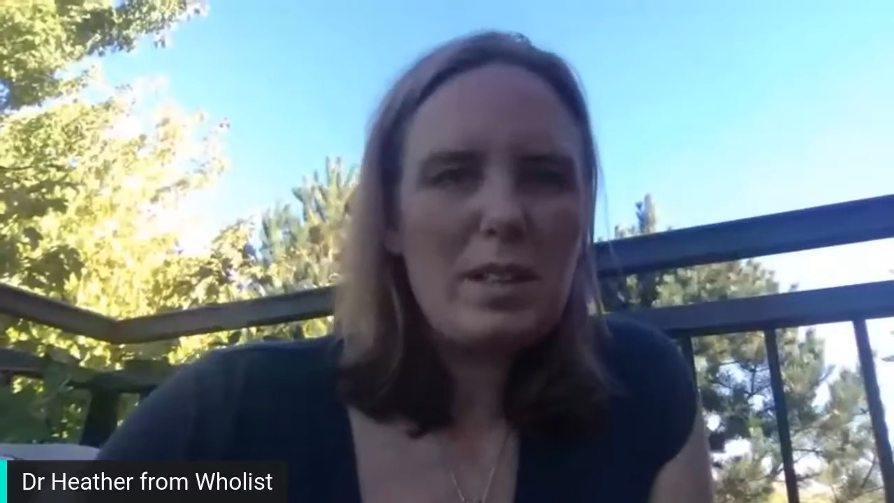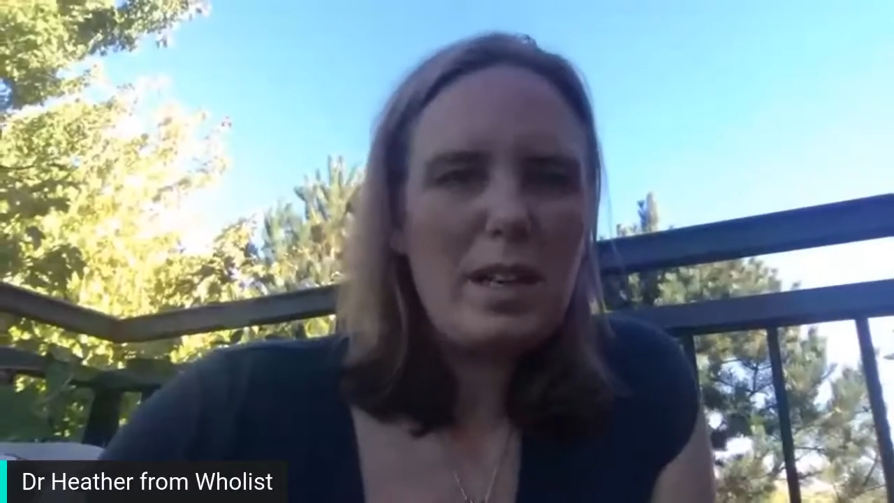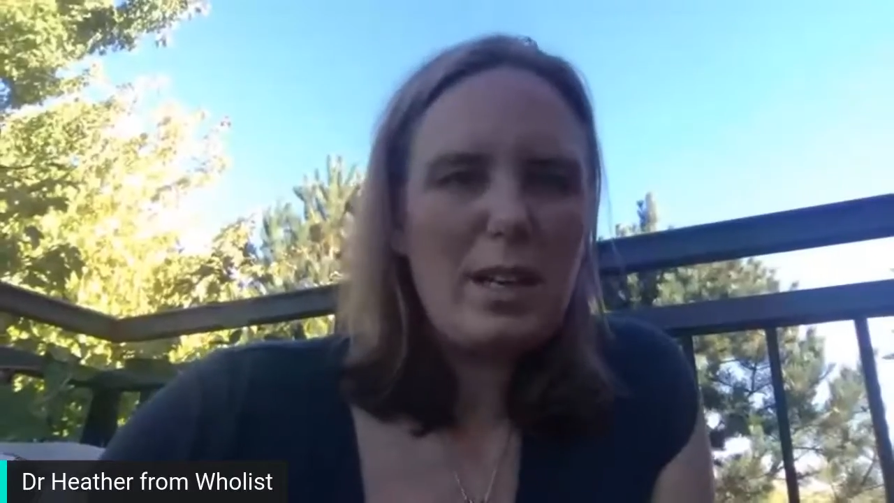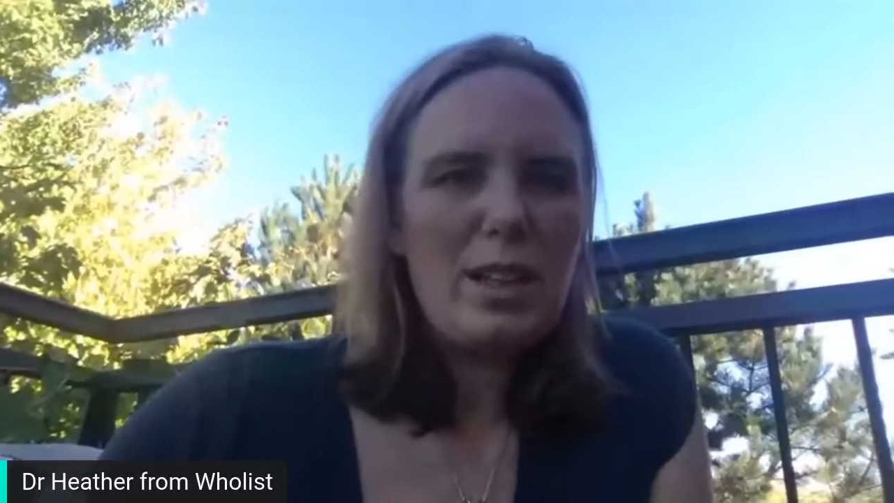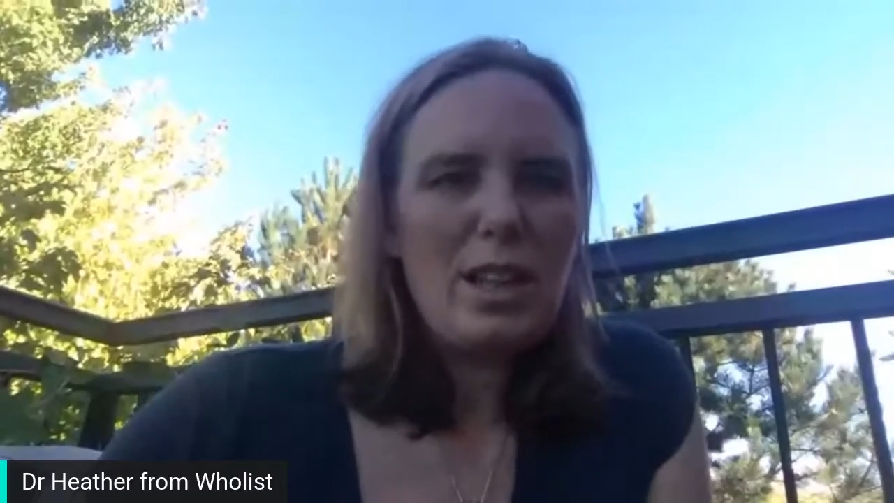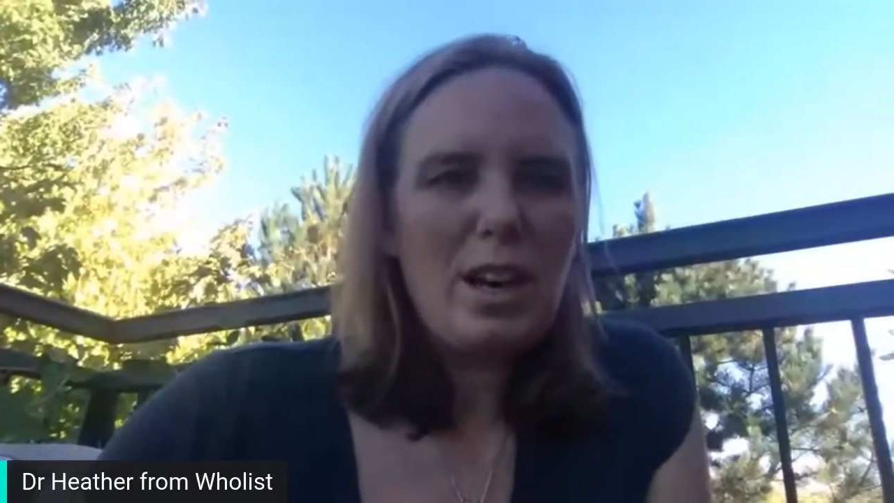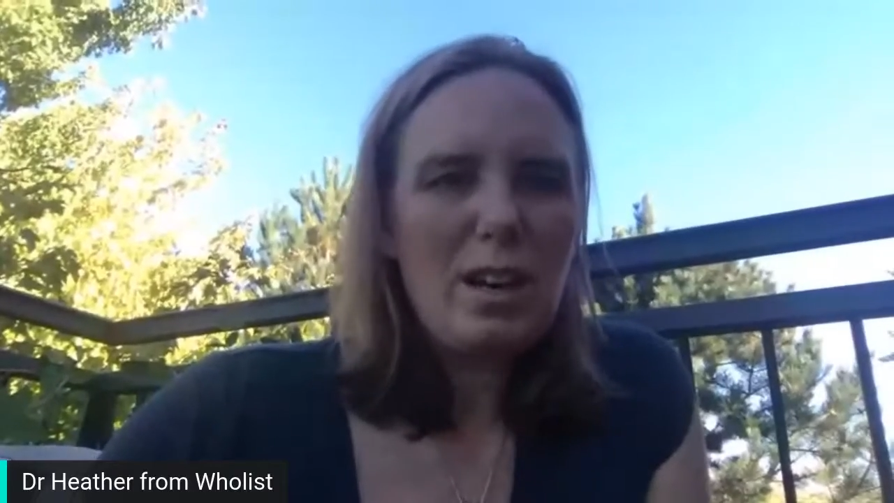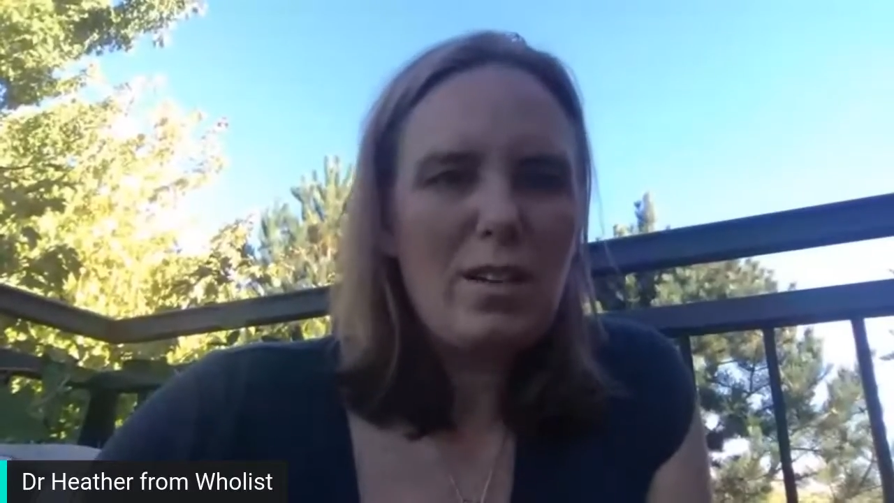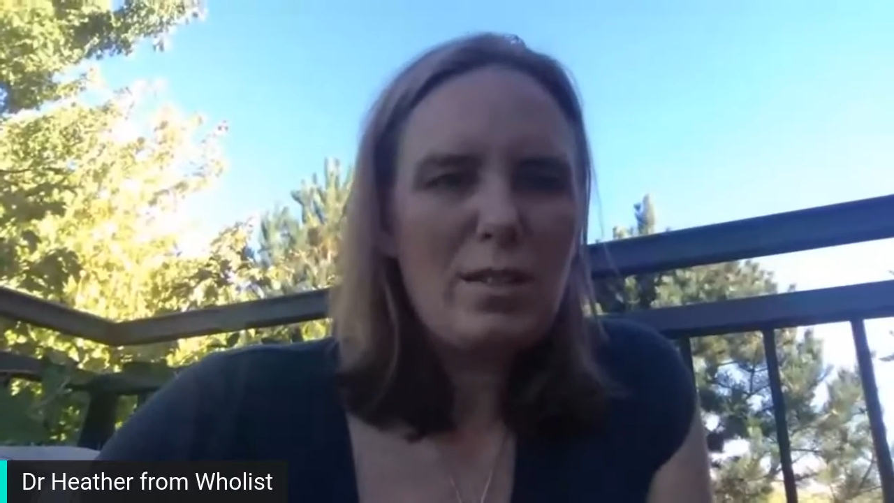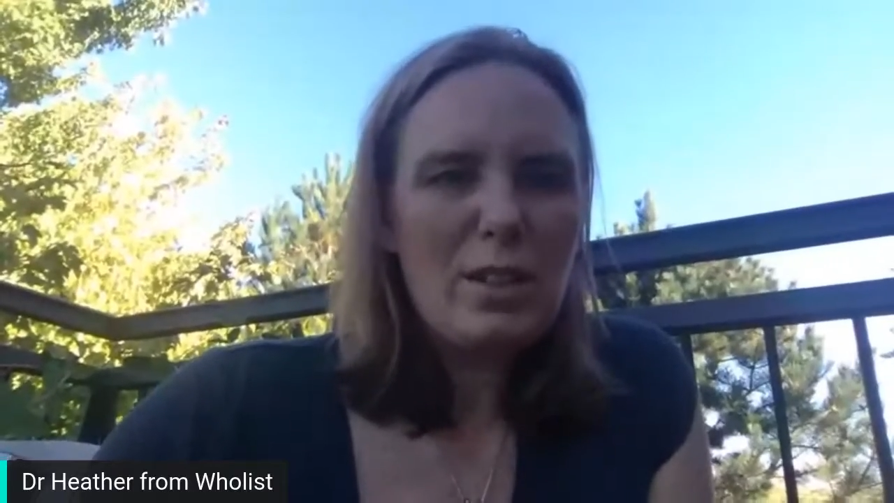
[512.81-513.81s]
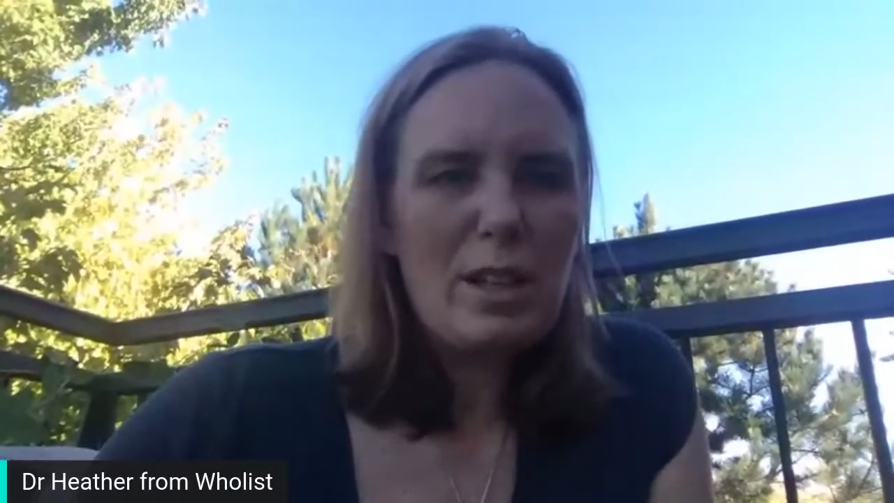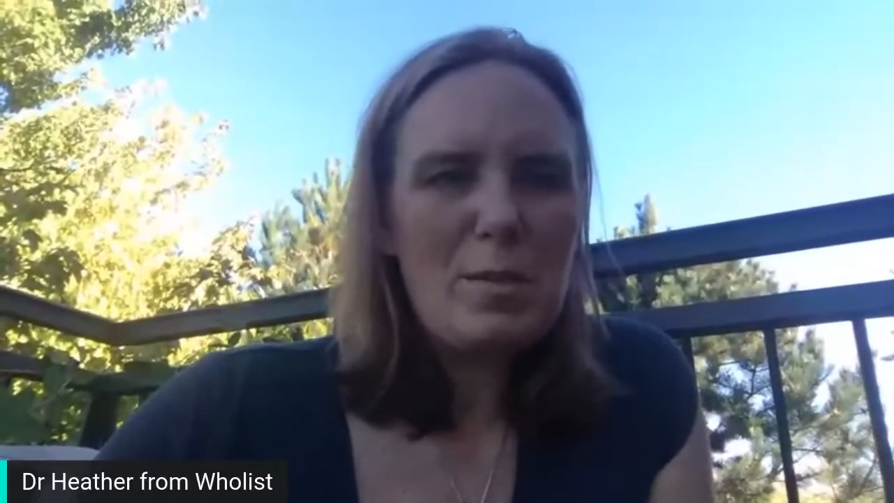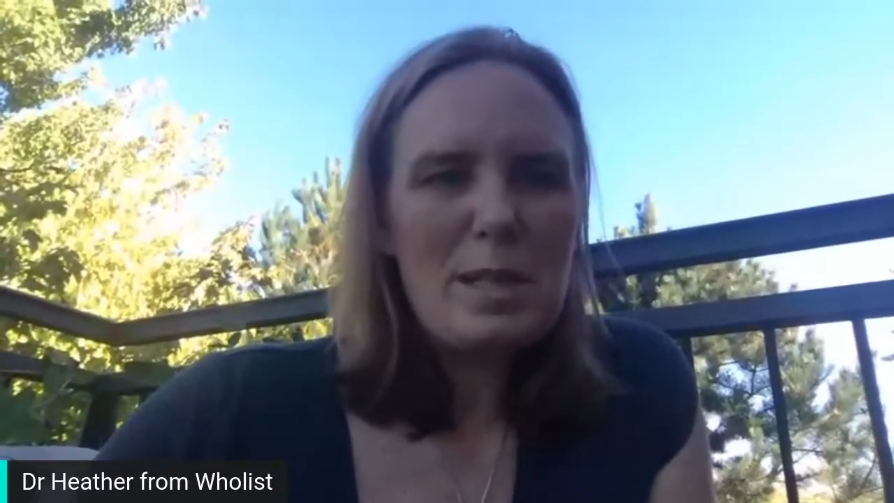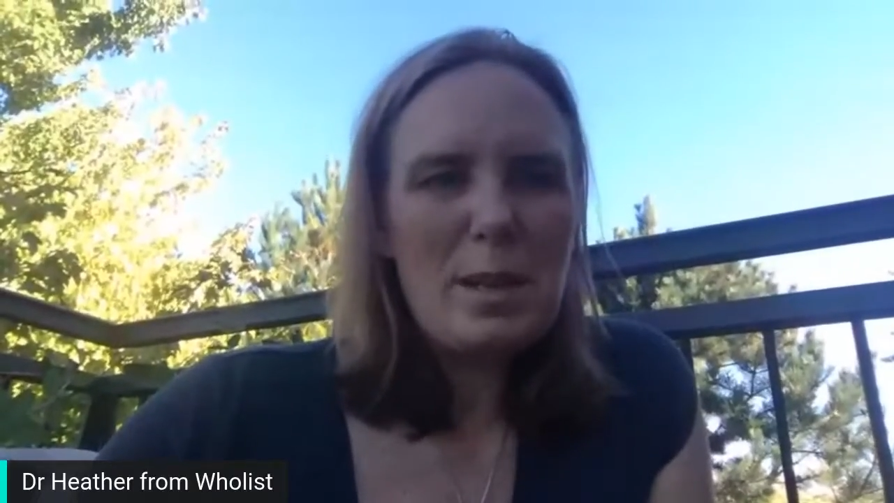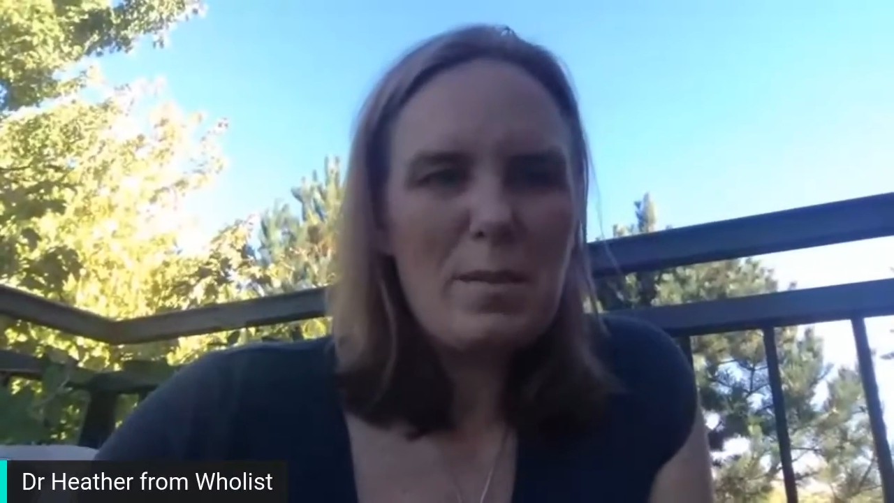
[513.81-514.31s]
like a love or give
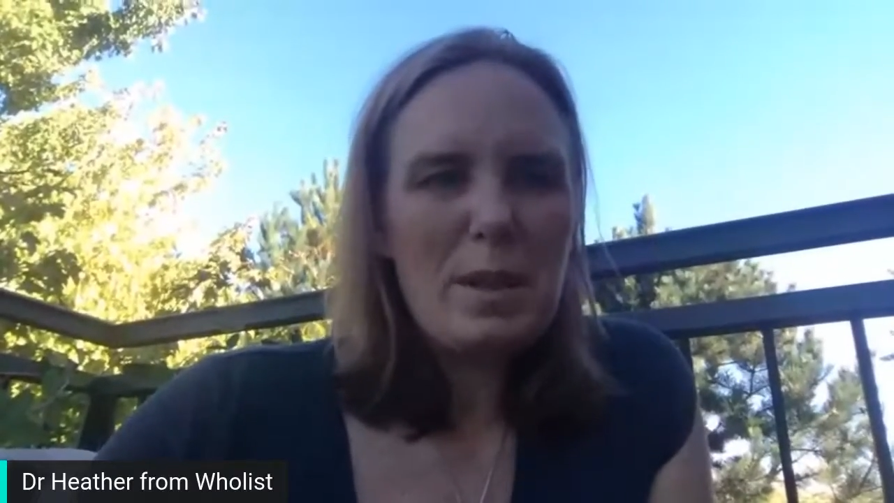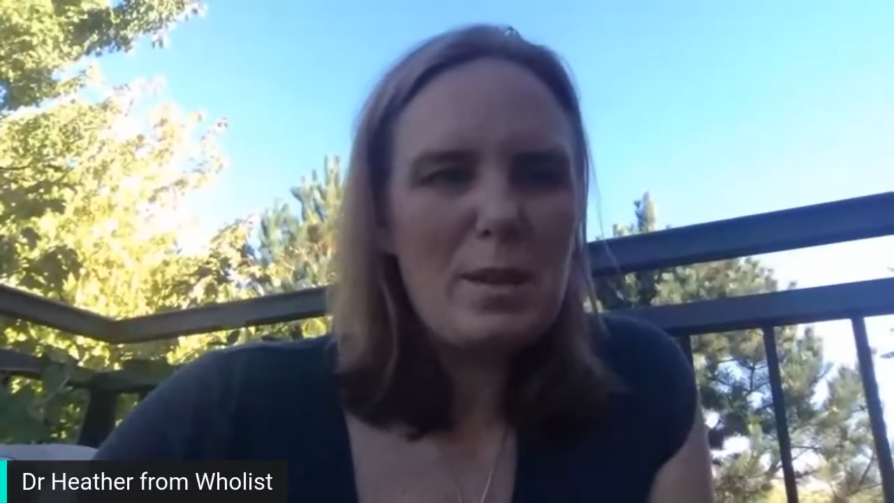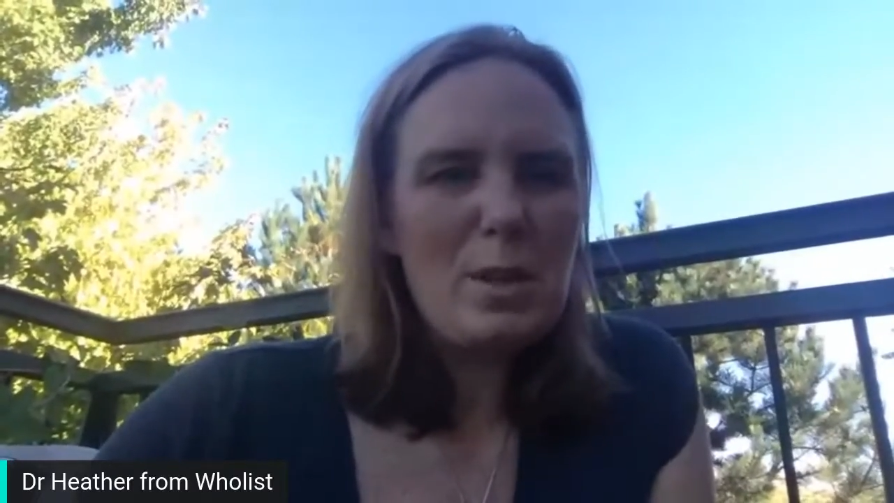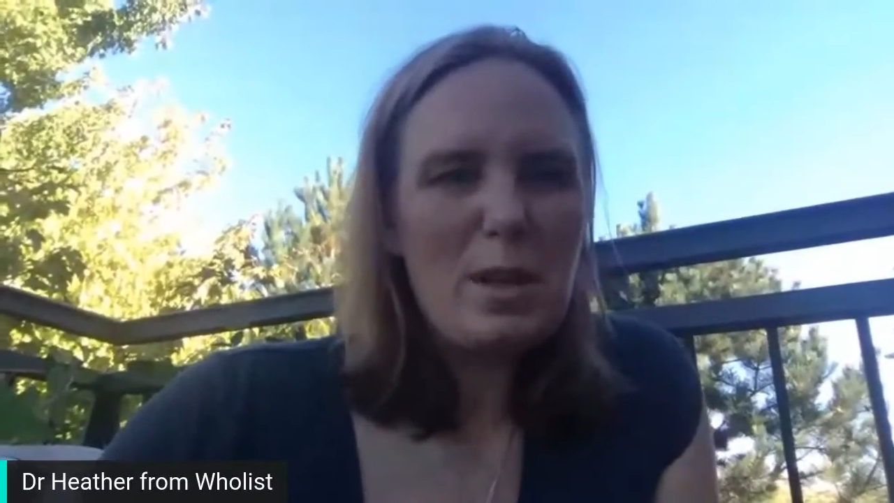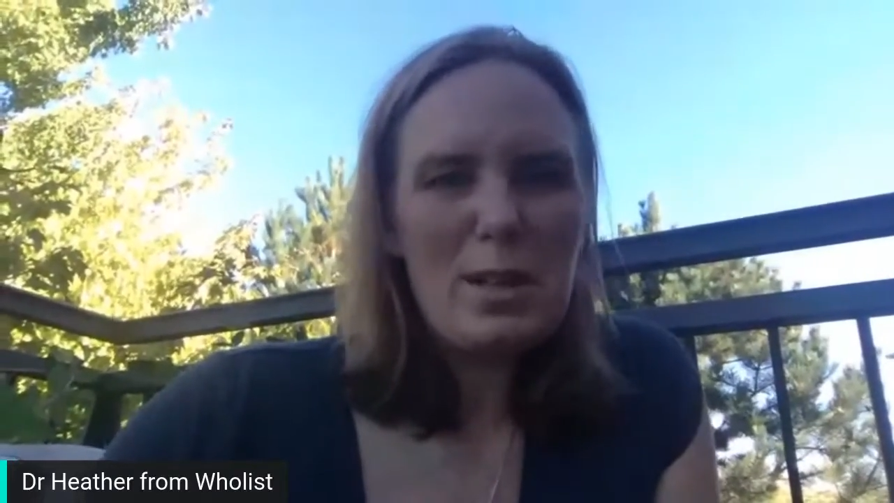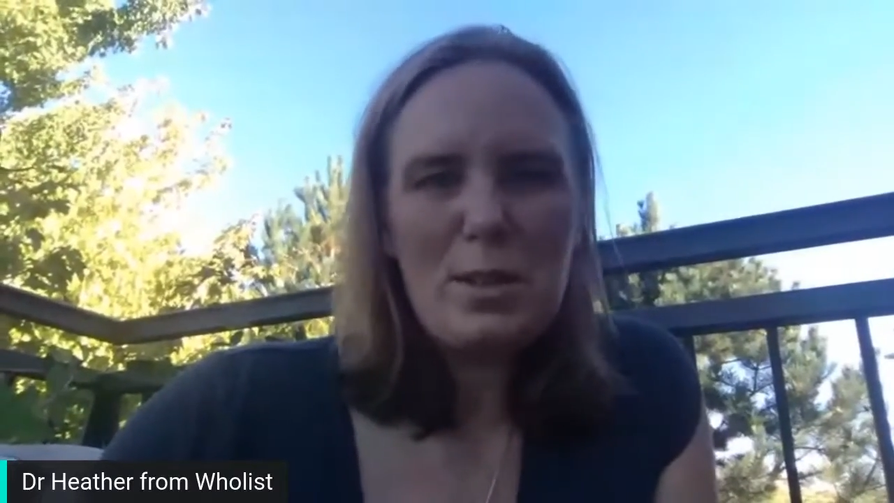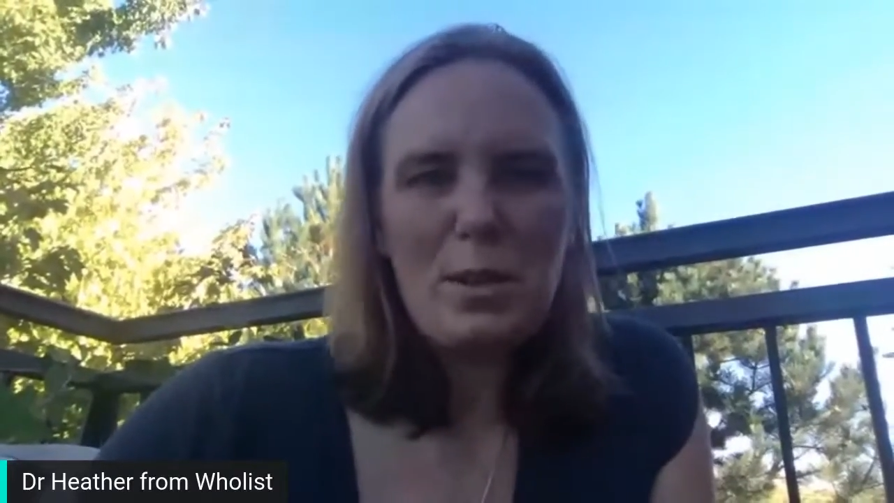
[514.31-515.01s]
me something that you guys